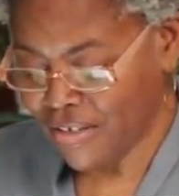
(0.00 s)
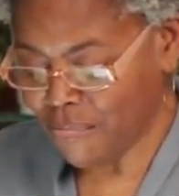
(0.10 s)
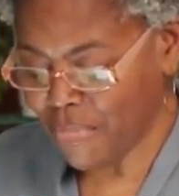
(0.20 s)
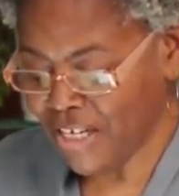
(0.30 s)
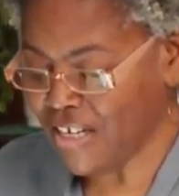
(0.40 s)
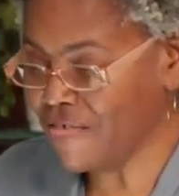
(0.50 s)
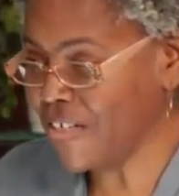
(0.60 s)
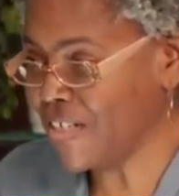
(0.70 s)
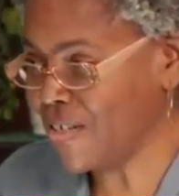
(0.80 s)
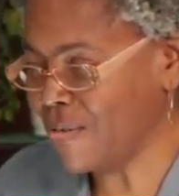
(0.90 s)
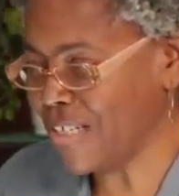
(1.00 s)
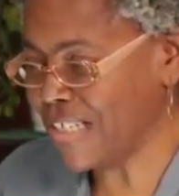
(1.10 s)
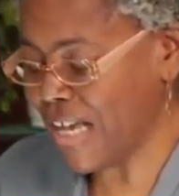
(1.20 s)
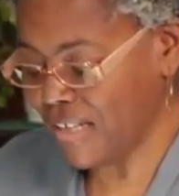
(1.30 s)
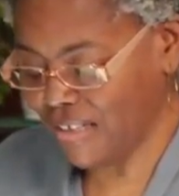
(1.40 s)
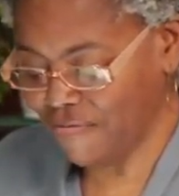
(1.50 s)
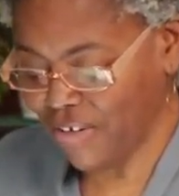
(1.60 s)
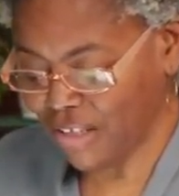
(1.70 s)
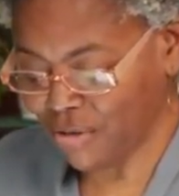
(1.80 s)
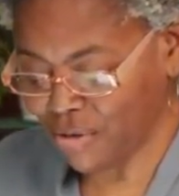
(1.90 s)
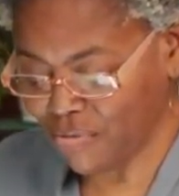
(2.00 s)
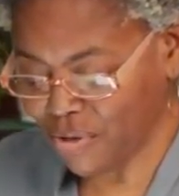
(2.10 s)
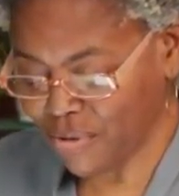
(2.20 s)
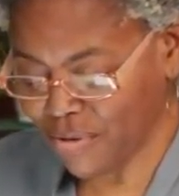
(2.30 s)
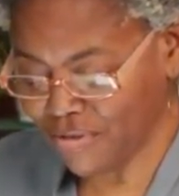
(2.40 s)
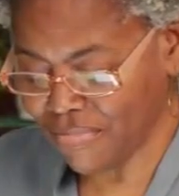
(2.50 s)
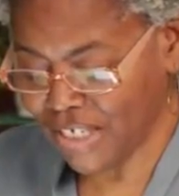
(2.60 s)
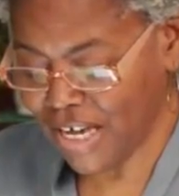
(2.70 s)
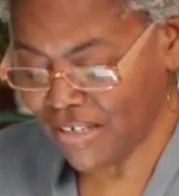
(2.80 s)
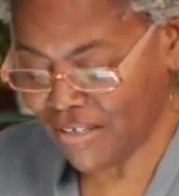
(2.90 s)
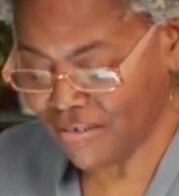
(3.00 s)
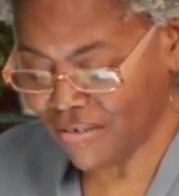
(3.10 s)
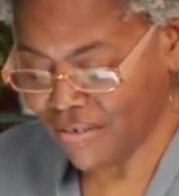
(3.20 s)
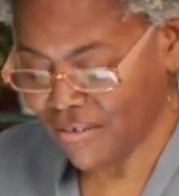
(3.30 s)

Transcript: that many of us don't exactly follow the rules. Test.